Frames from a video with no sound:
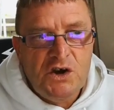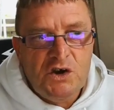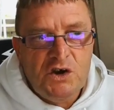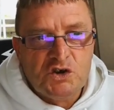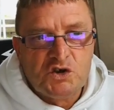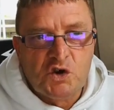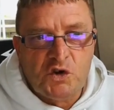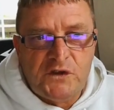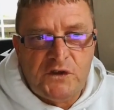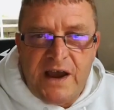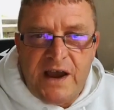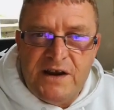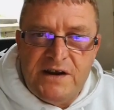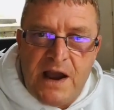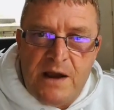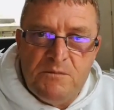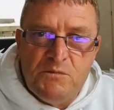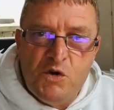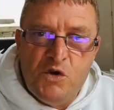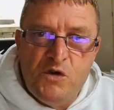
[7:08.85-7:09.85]
So they're
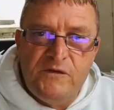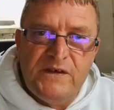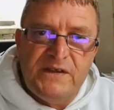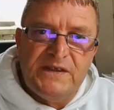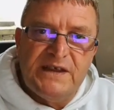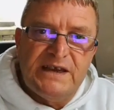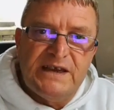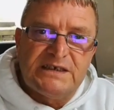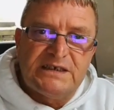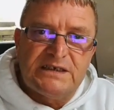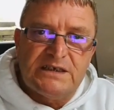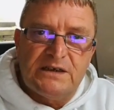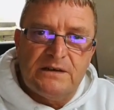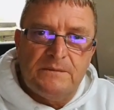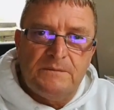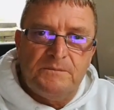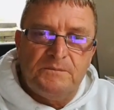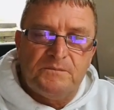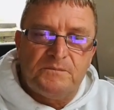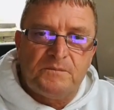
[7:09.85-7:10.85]
now moving this
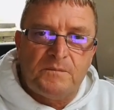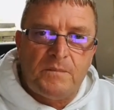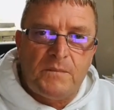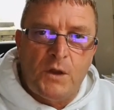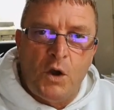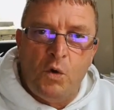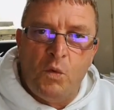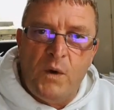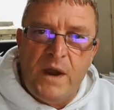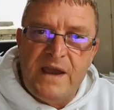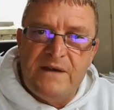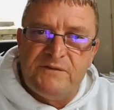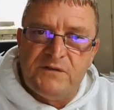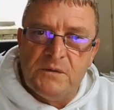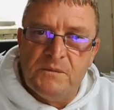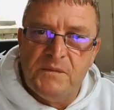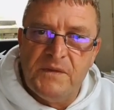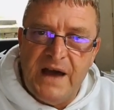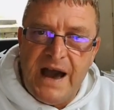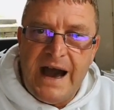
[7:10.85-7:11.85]
away
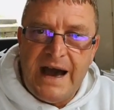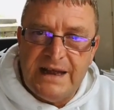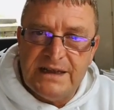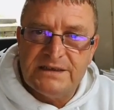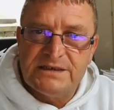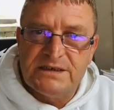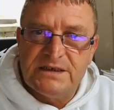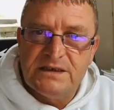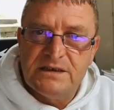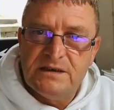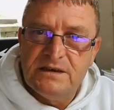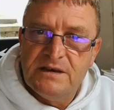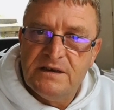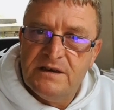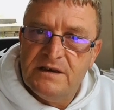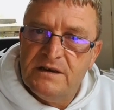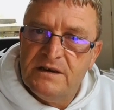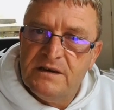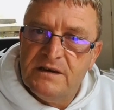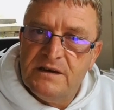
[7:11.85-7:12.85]
from that
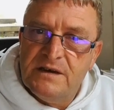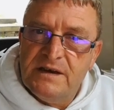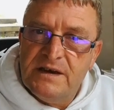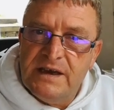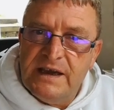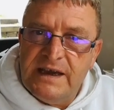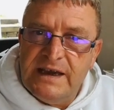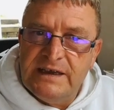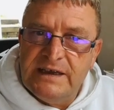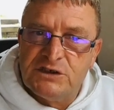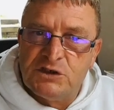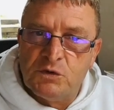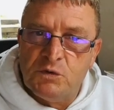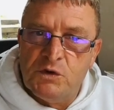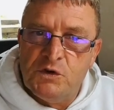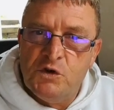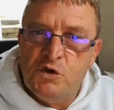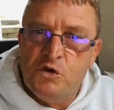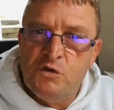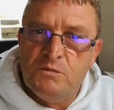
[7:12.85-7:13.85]
into a
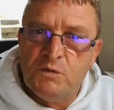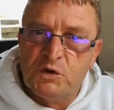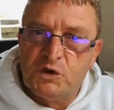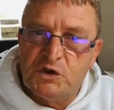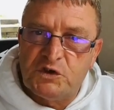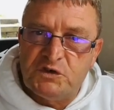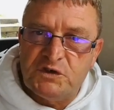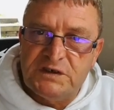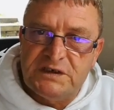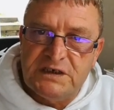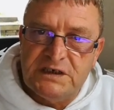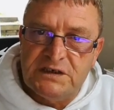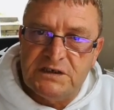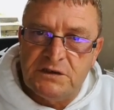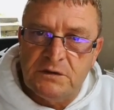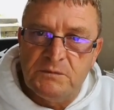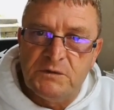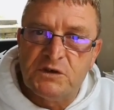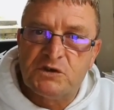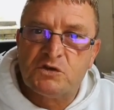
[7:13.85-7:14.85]
new monetary
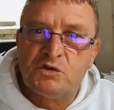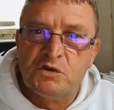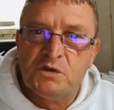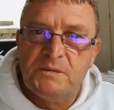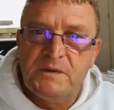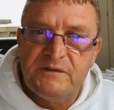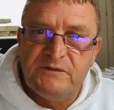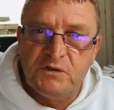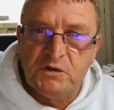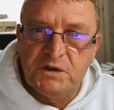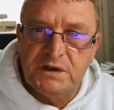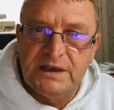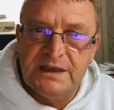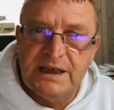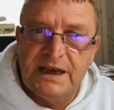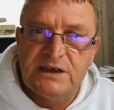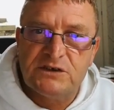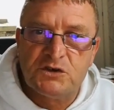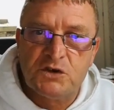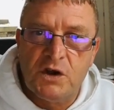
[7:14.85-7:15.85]
system that's going to be fully
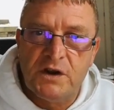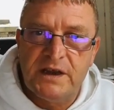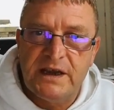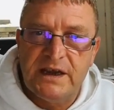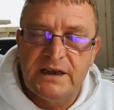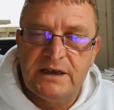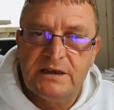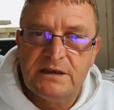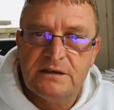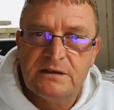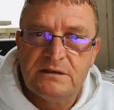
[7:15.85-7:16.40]
electronic.